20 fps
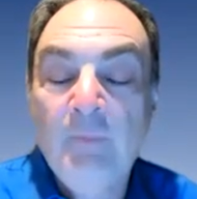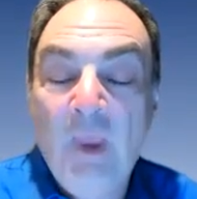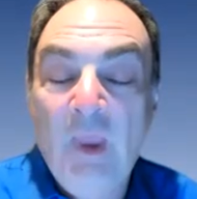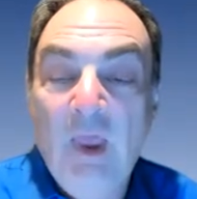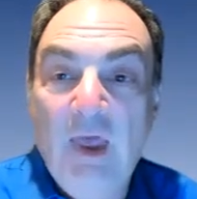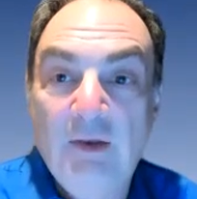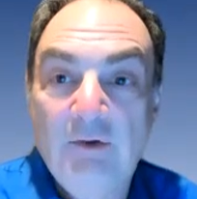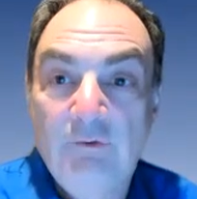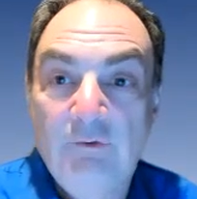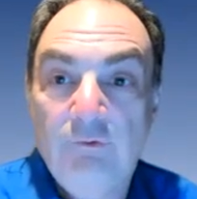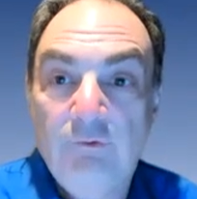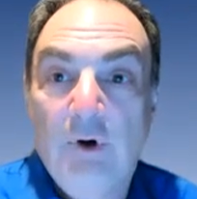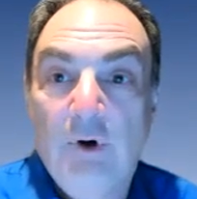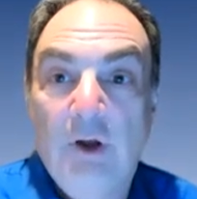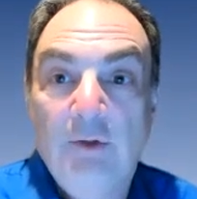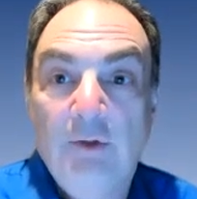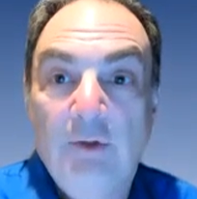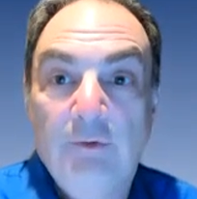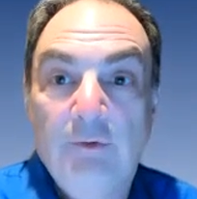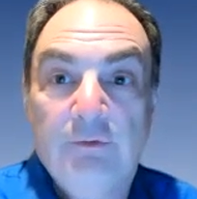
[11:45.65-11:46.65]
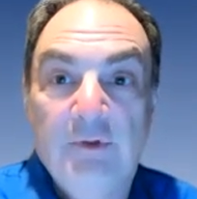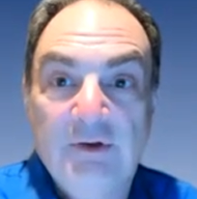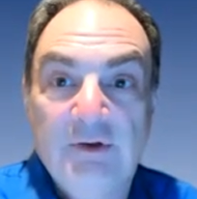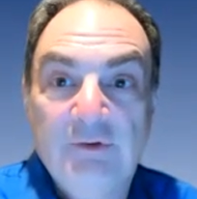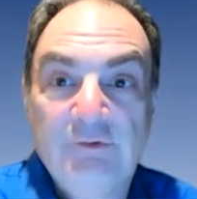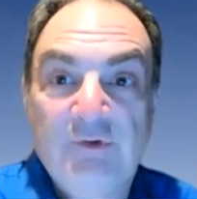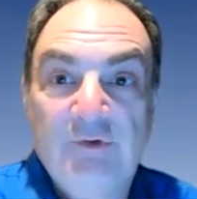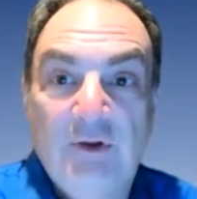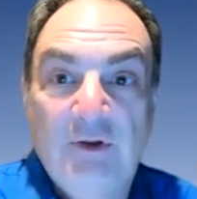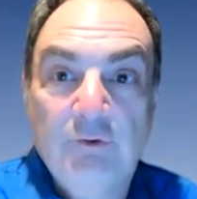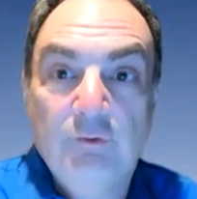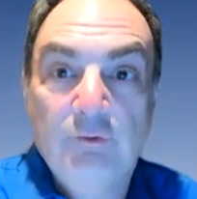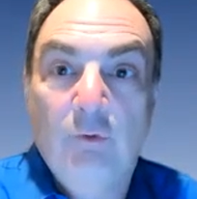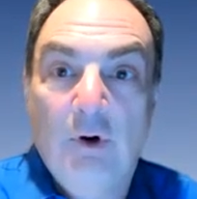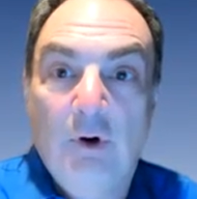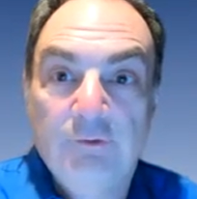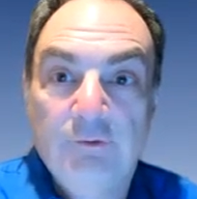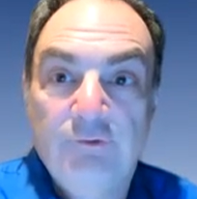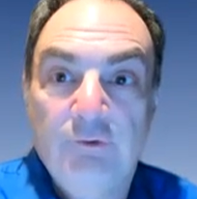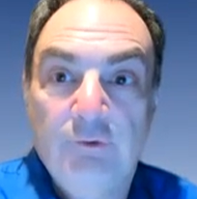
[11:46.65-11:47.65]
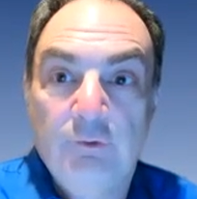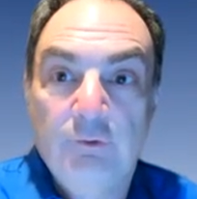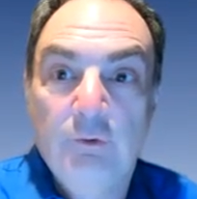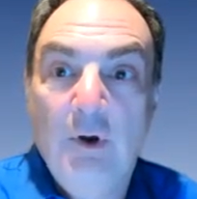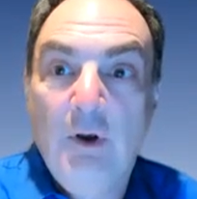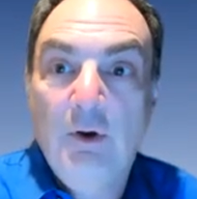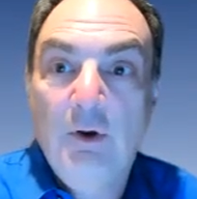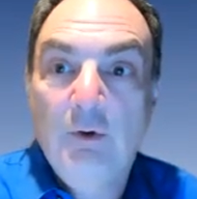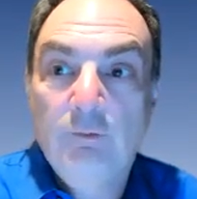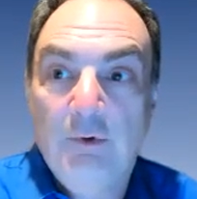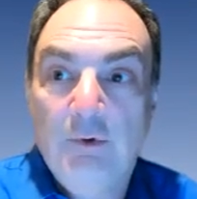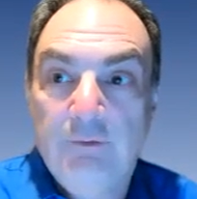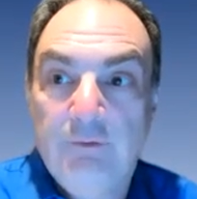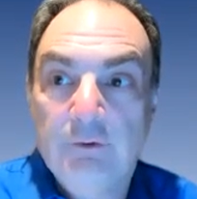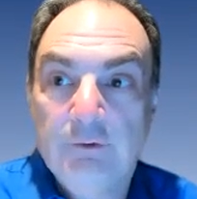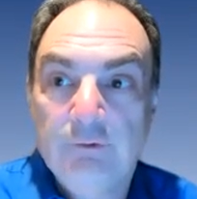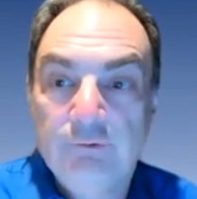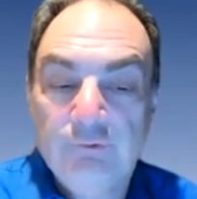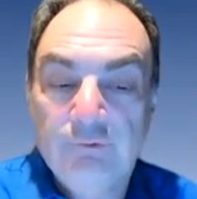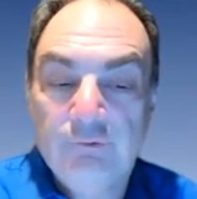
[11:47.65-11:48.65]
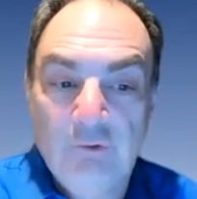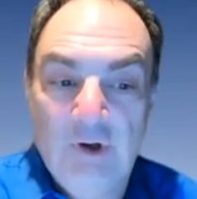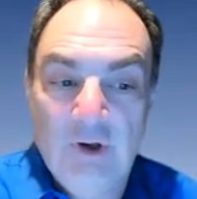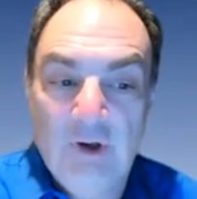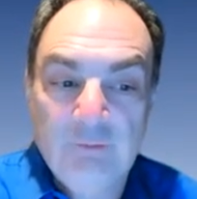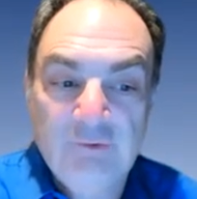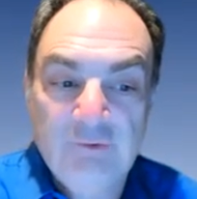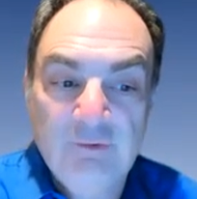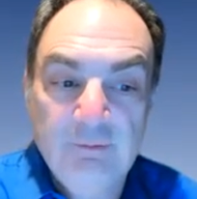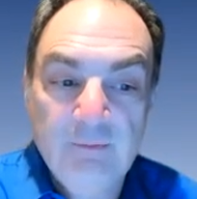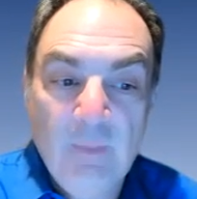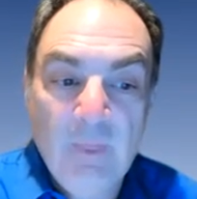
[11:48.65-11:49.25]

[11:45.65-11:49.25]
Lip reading: and do other things that you want to with your script.